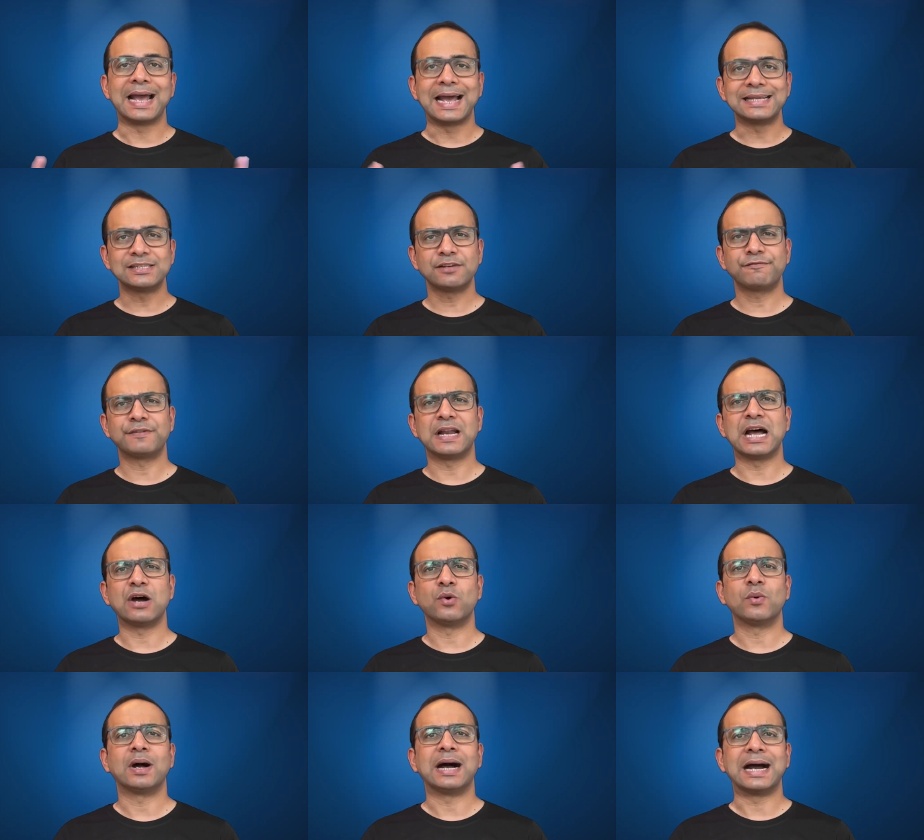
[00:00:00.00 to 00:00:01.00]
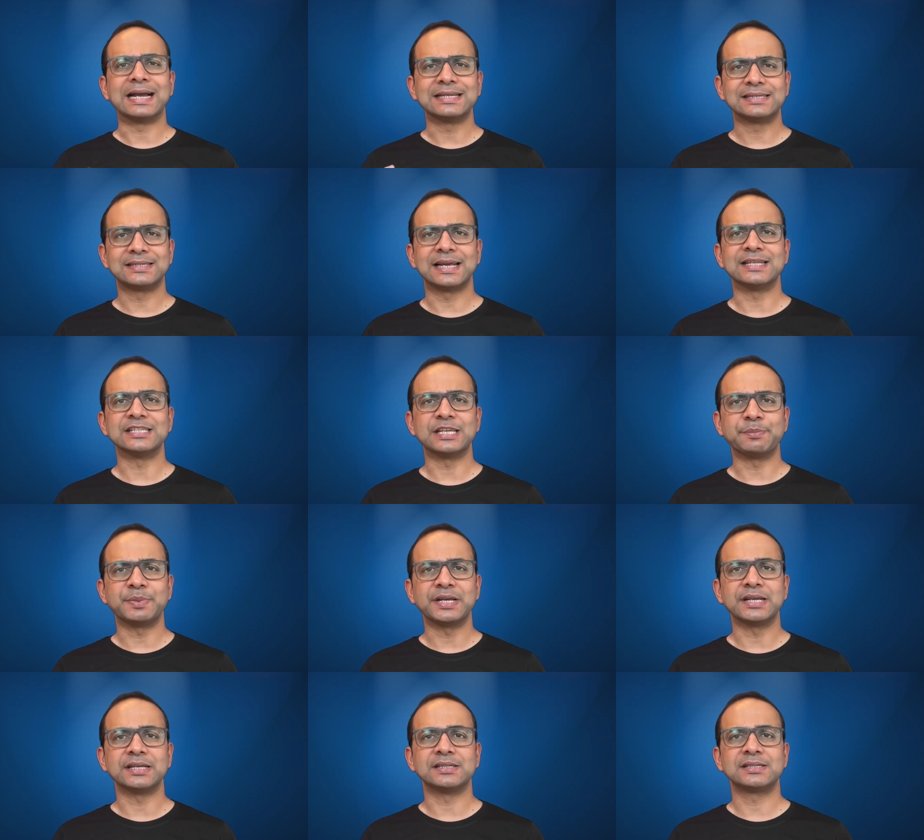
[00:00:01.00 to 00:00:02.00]
As of now, Einstein
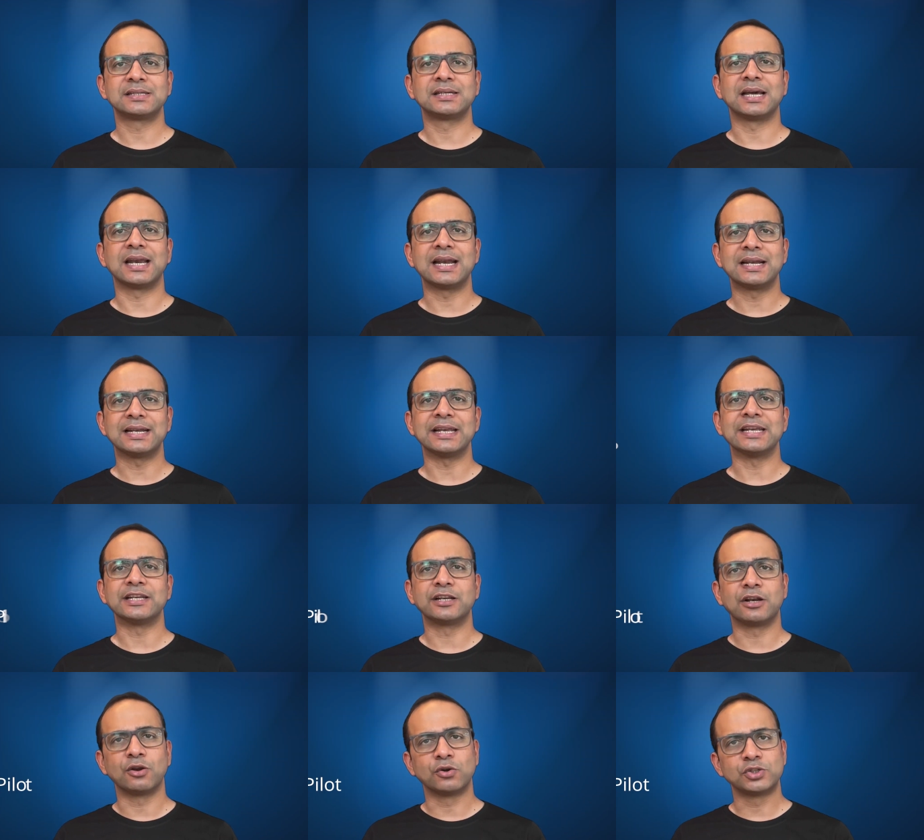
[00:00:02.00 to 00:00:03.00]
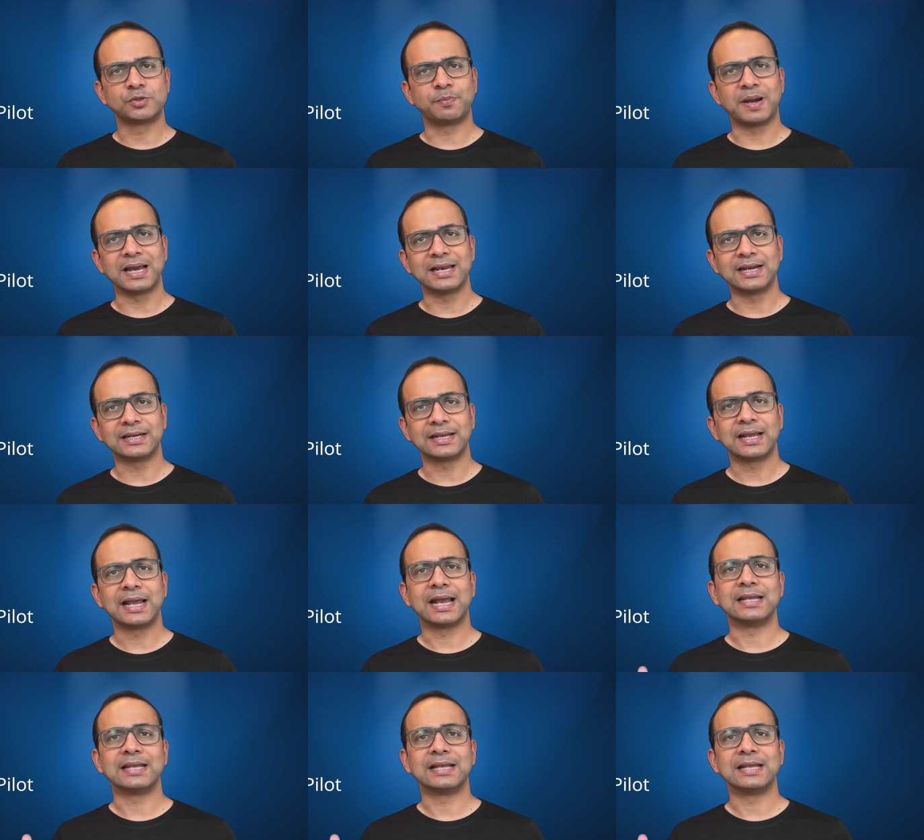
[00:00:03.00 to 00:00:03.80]
GPT is currently in closed pilot,